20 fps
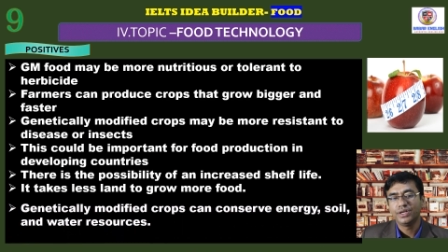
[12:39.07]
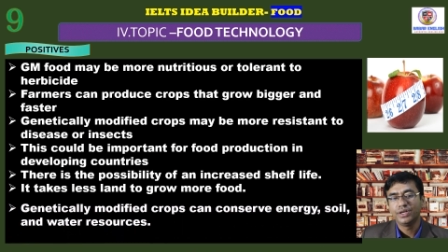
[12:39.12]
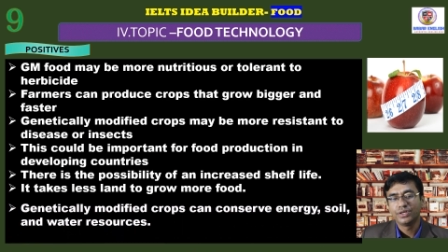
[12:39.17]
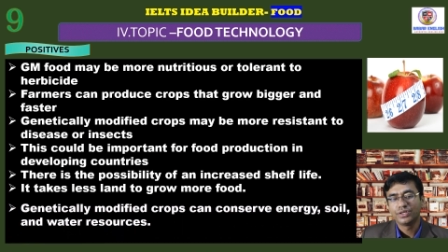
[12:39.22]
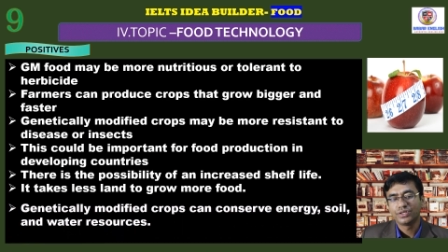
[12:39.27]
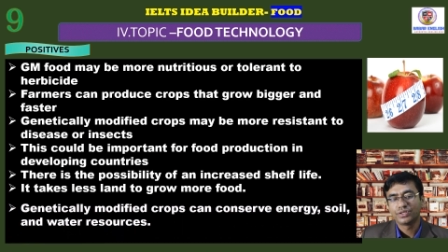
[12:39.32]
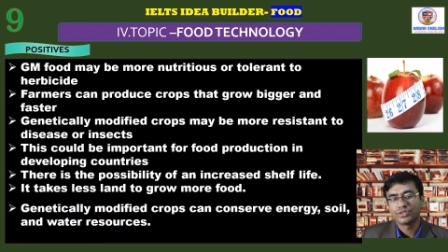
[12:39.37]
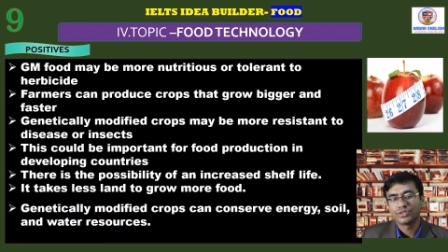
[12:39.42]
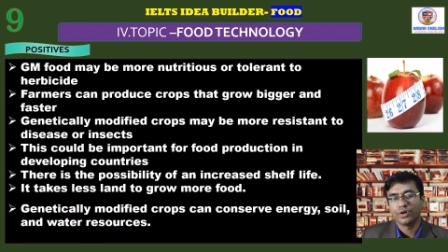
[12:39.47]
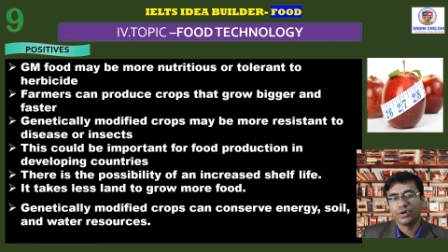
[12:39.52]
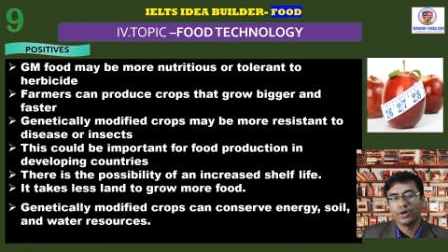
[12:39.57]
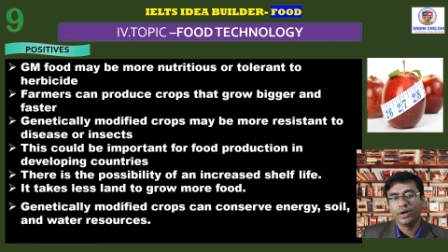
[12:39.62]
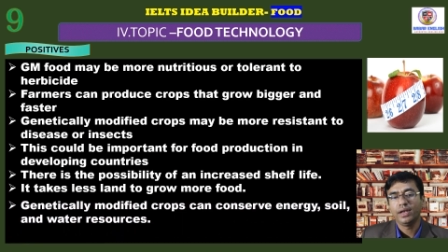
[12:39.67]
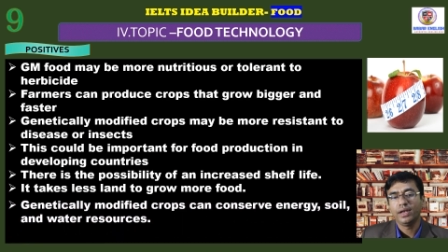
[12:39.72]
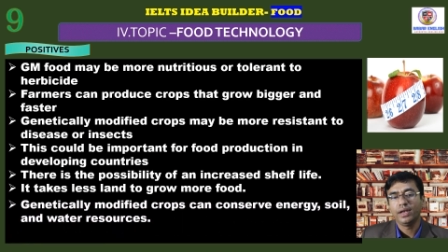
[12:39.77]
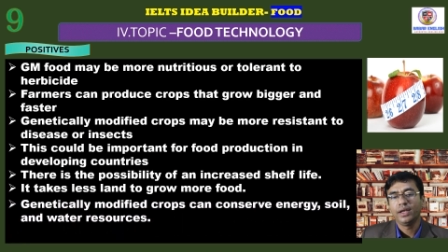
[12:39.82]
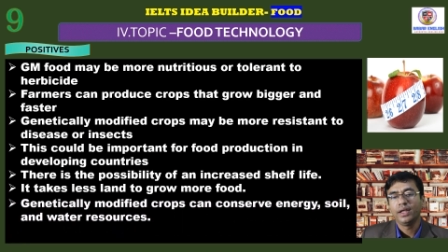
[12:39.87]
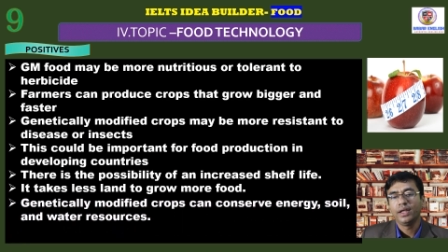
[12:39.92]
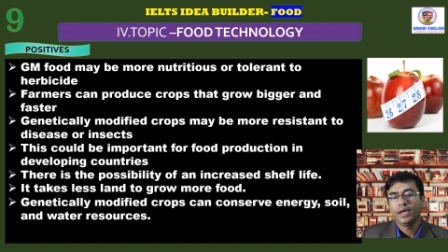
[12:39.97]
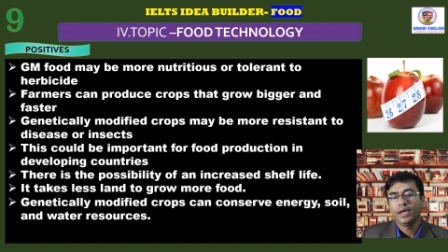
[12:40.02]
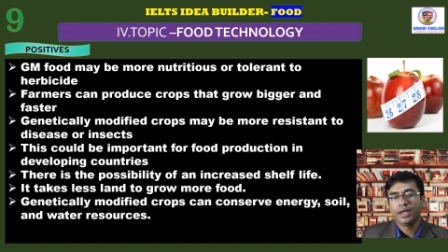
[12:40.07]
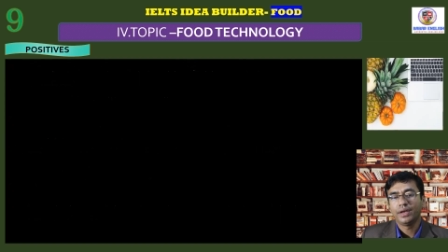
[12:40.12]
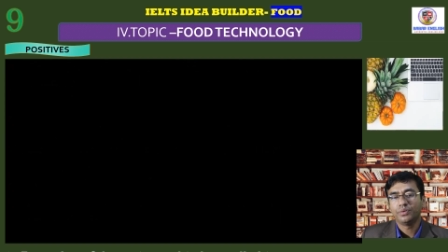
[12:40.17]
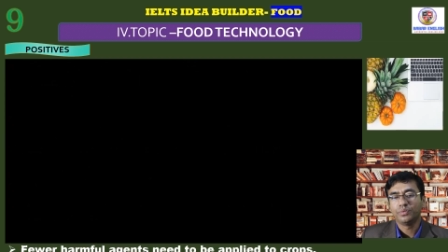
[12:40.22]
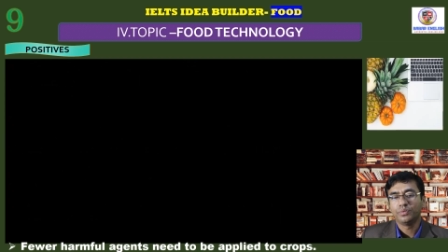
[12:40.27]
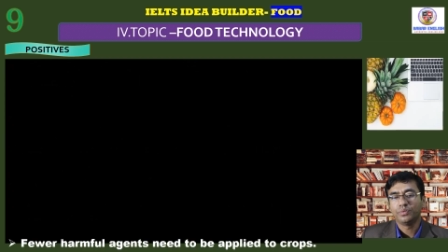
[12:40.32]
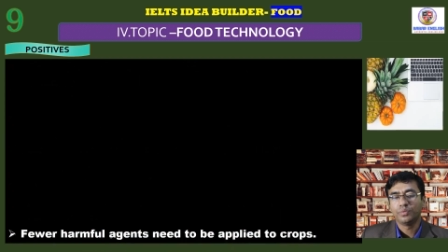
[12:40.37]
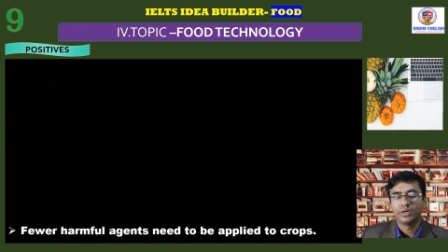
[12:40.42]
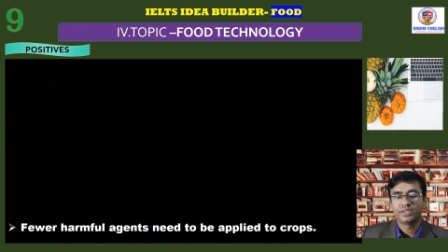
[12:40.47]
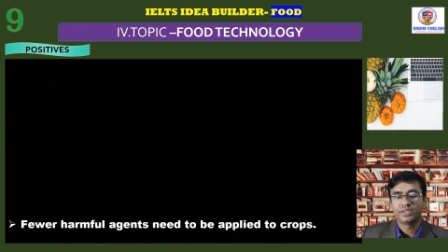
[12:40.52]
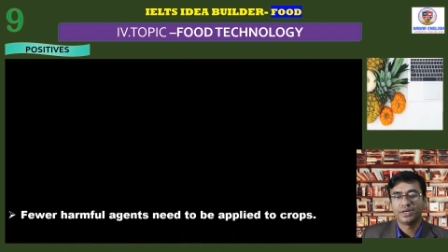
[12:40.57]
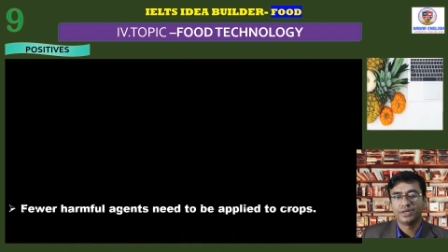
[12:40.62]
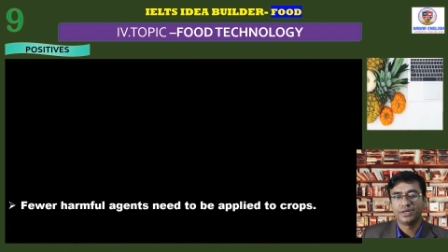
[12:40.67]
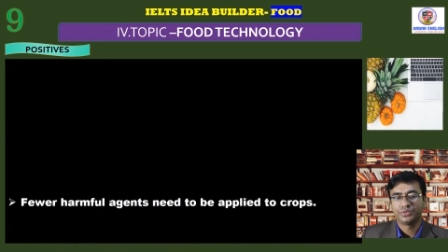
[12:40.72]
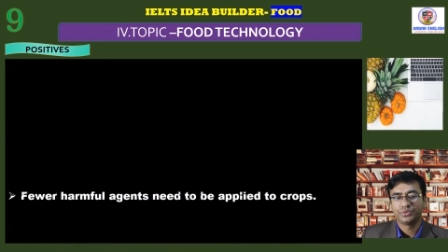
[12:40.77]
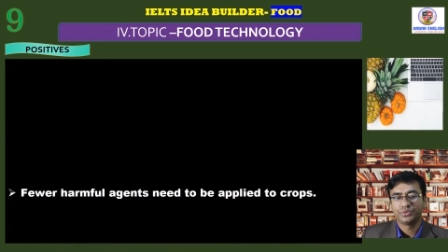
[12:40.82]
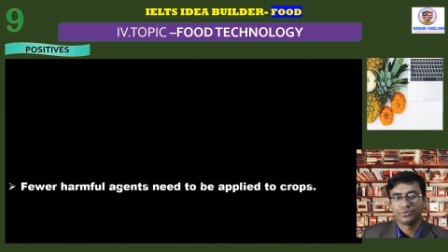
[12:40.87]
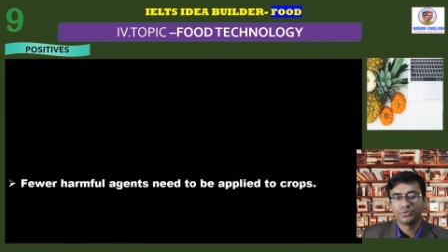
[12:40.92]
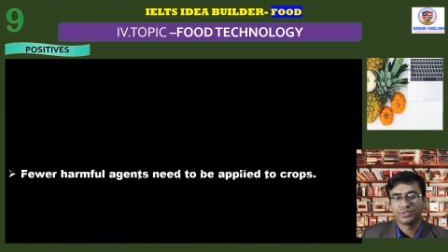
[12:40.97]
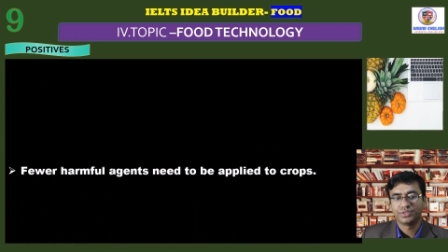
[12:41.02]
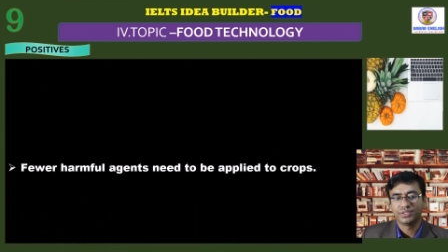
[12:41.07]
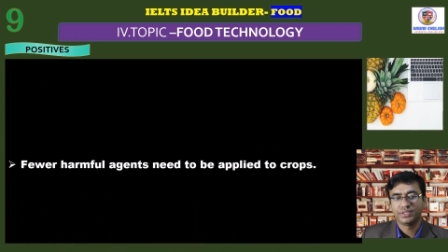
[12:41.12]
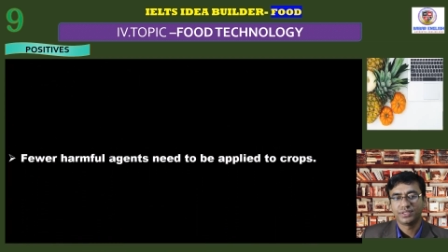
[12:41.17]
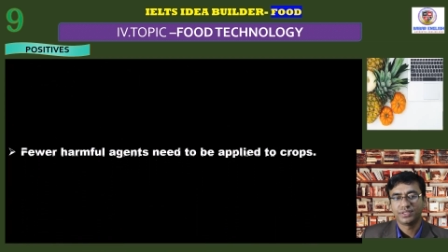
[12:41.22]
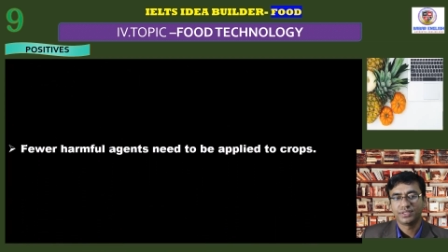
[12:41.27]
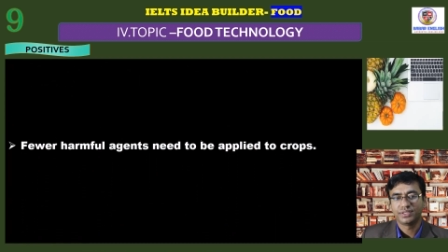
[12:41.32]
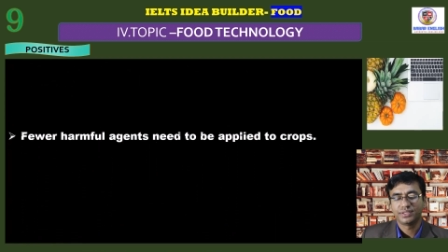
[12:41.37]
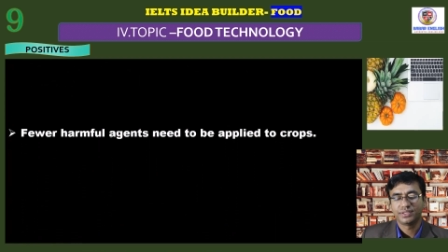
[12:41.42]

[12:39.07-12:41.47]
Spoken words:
soil, and water resources.